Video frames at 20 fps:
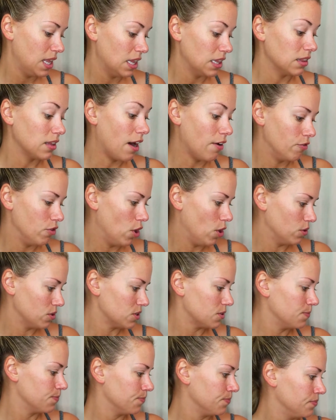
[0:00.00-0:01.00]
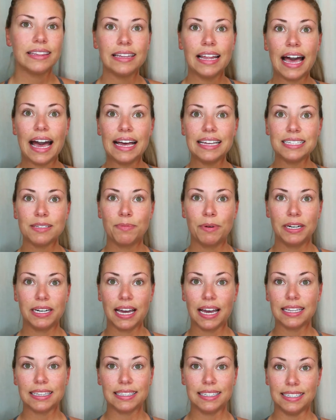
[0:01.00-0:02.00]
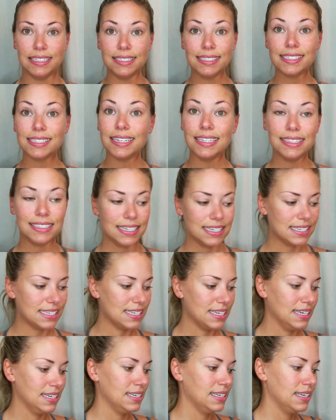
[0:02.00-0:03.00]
Love those. Last but not least, in this